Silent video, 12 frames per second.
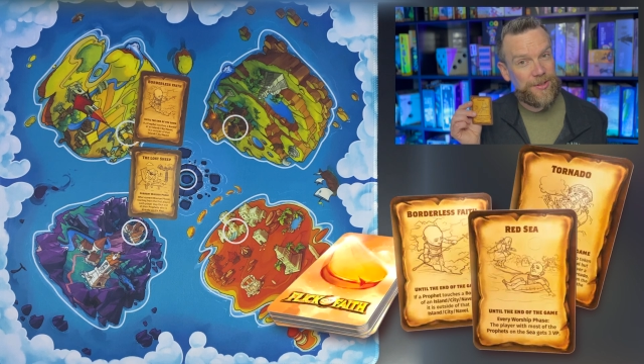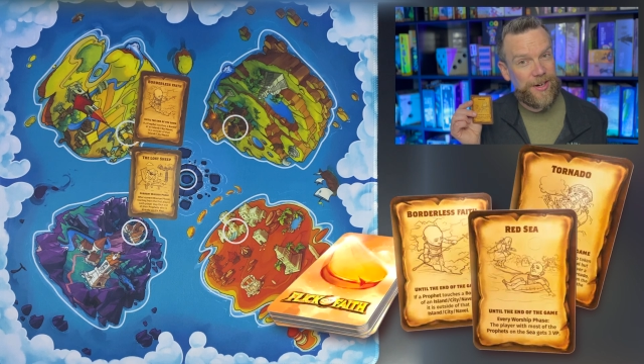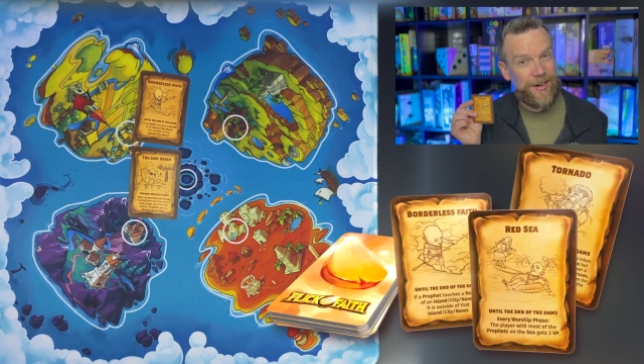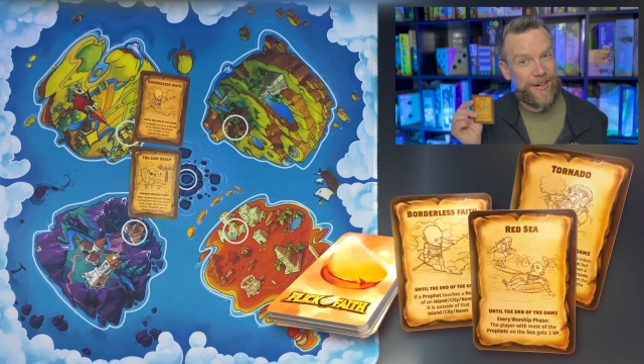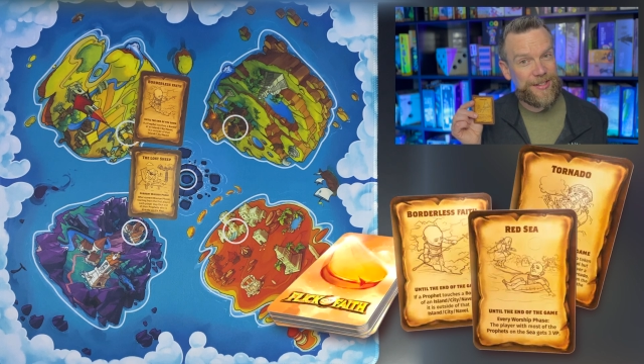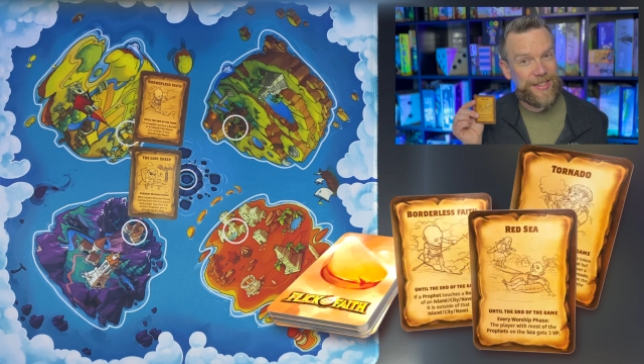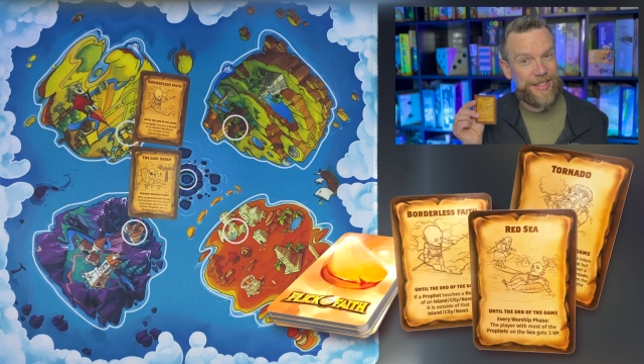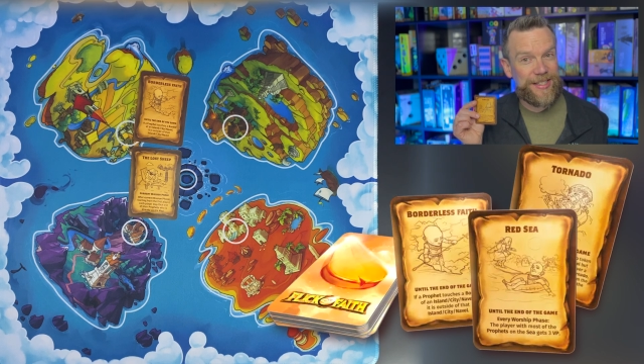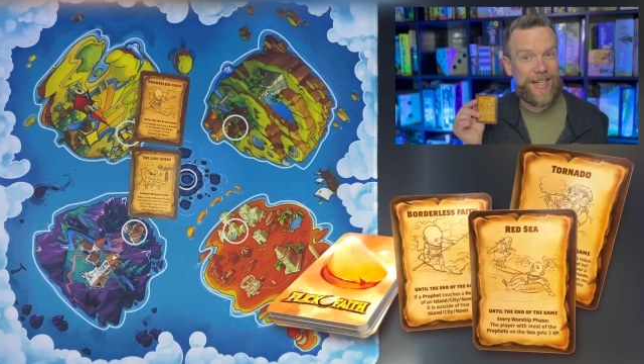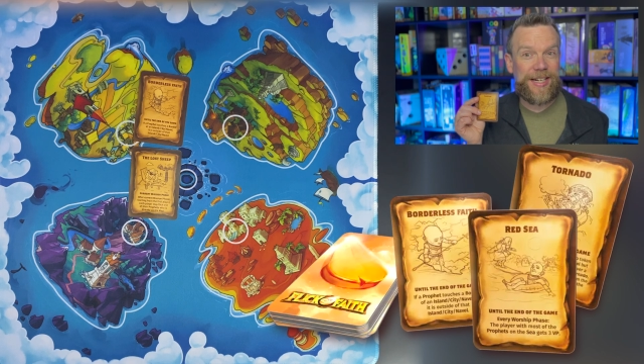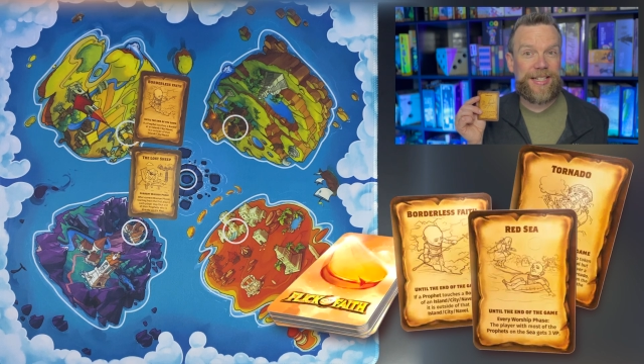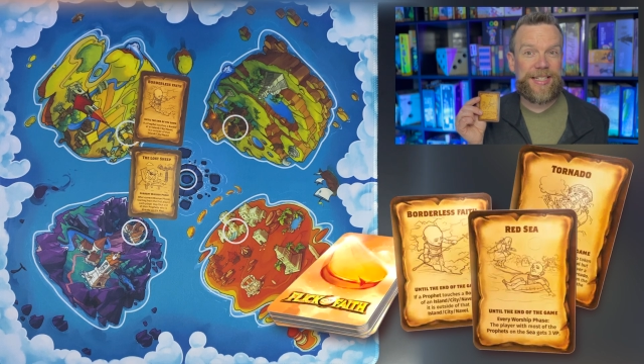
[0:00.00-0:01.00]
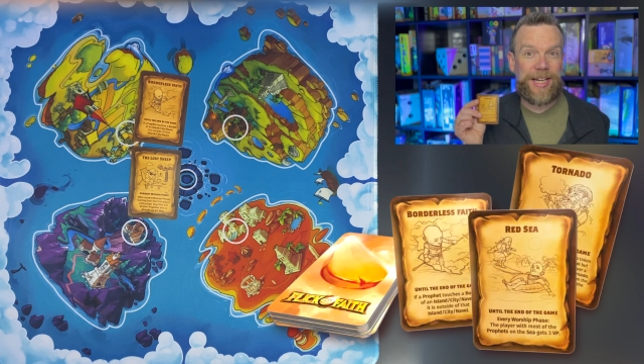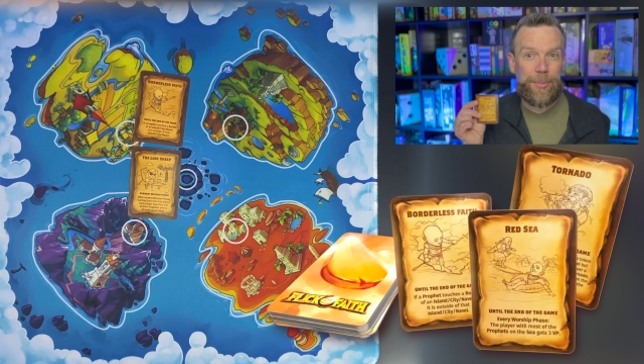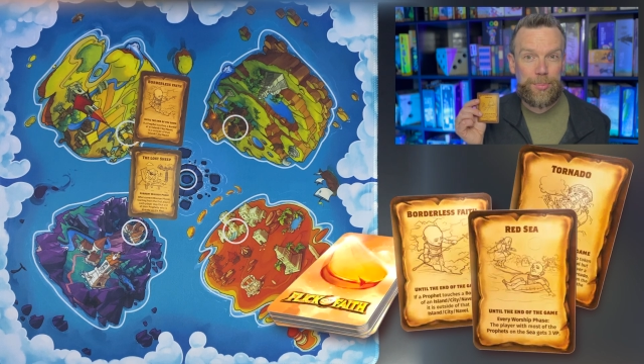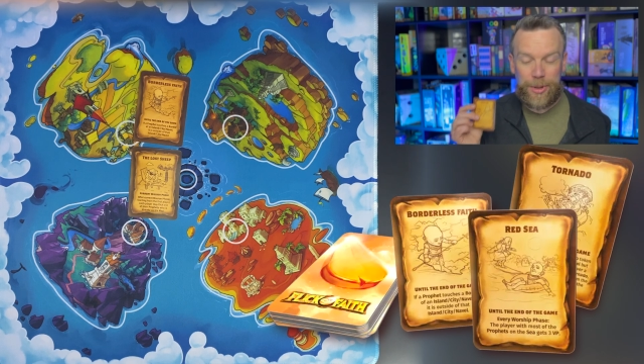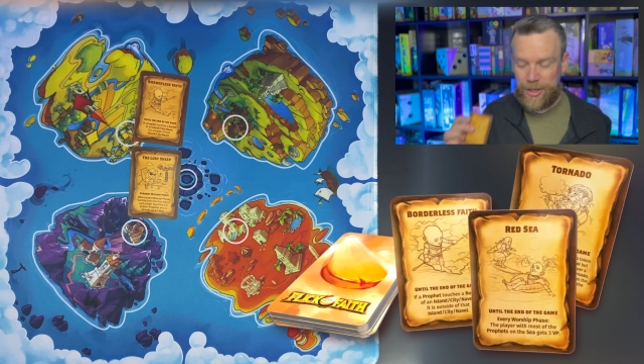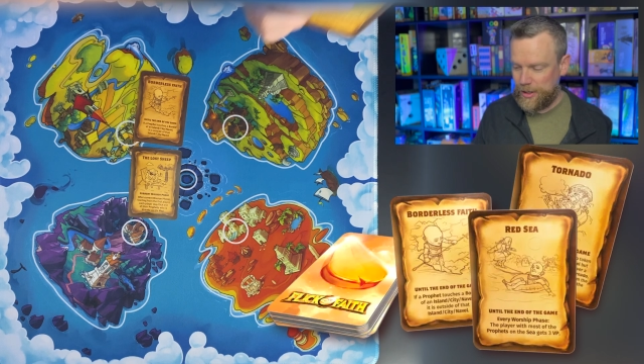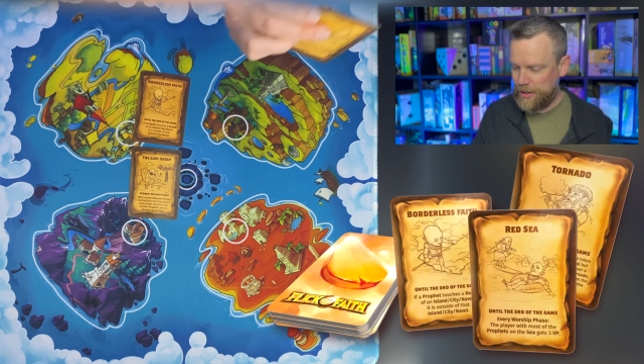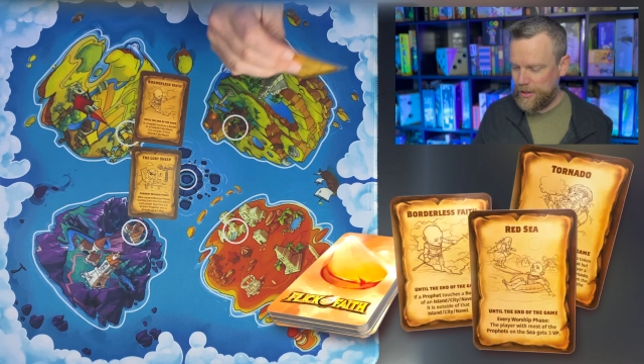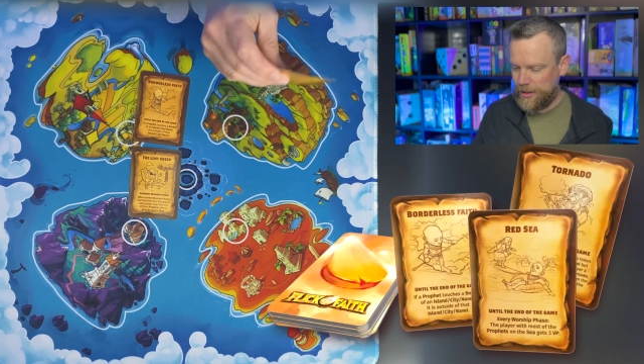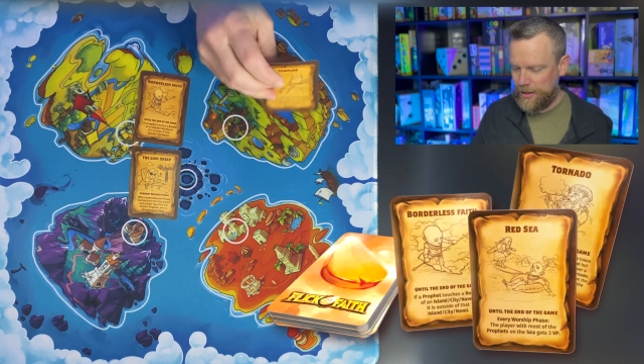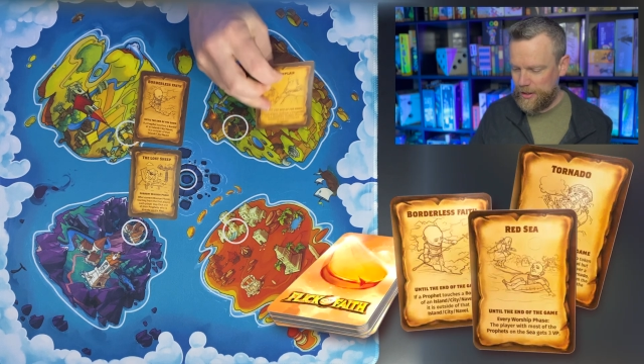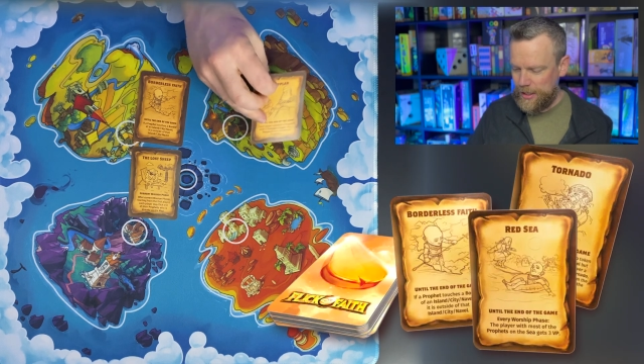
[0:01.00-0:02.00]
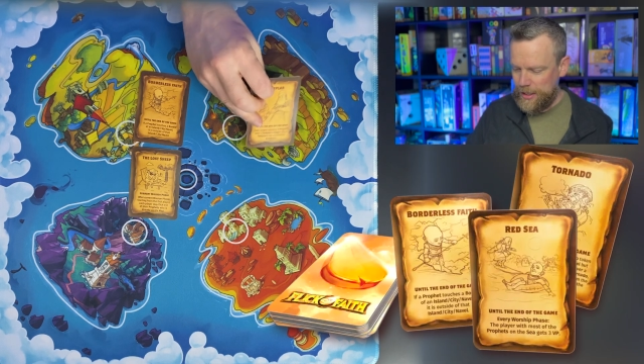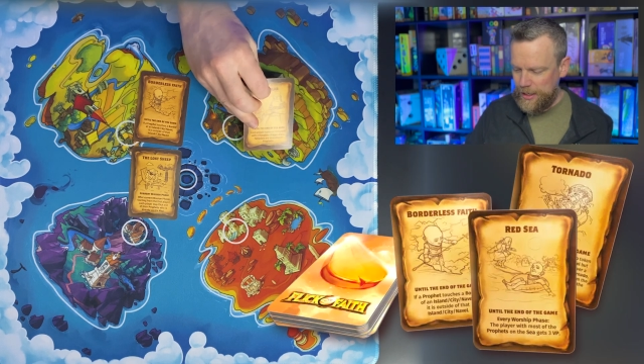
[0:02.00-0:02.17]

cards is a Templar card,